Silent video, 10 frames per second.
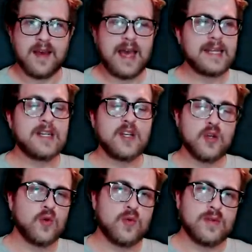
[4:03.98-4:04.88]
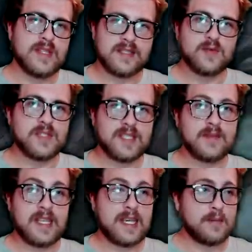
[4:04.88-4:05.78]
I knew this was
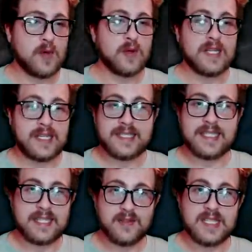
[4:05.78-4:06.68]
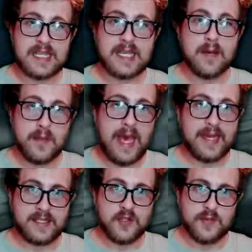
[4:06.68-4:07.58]
something I'm going to continuously come
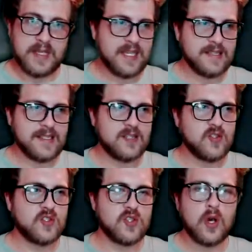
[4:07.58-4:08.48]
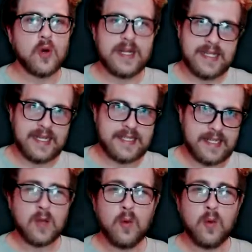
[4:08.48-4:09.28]
back to because it's so addicting.